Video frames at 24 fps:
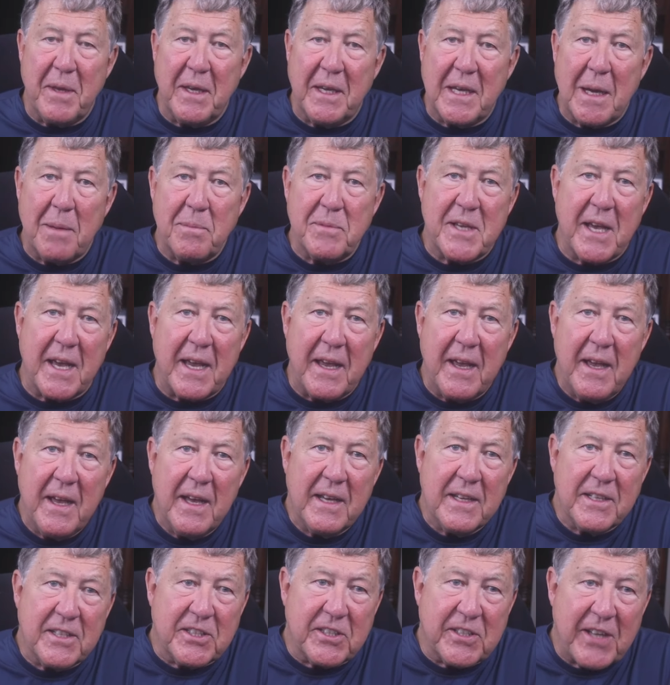becomes a
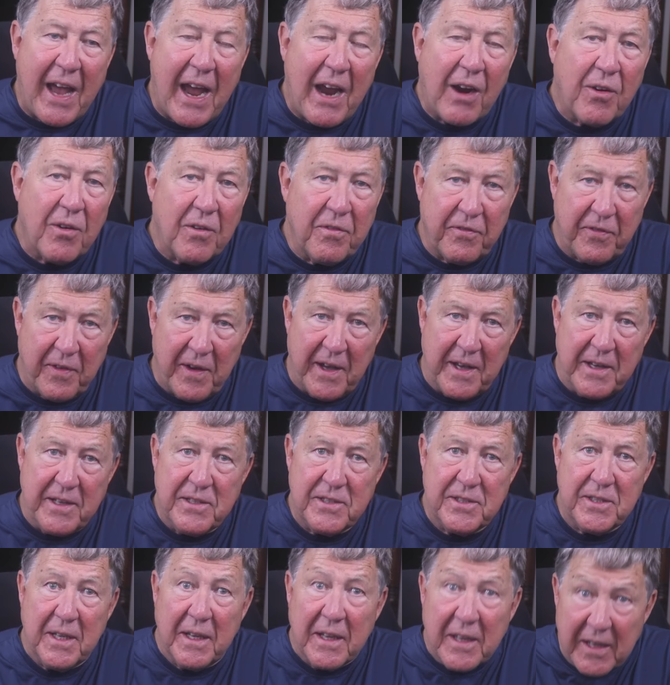
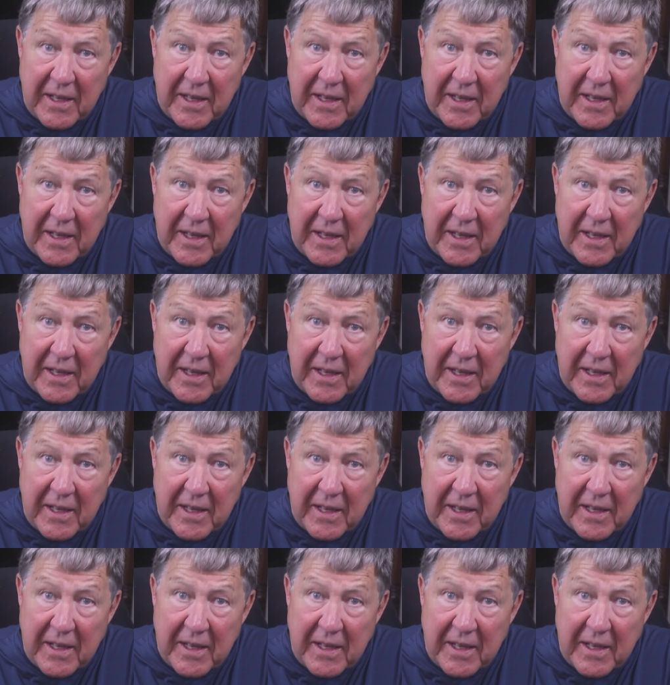sacrifice,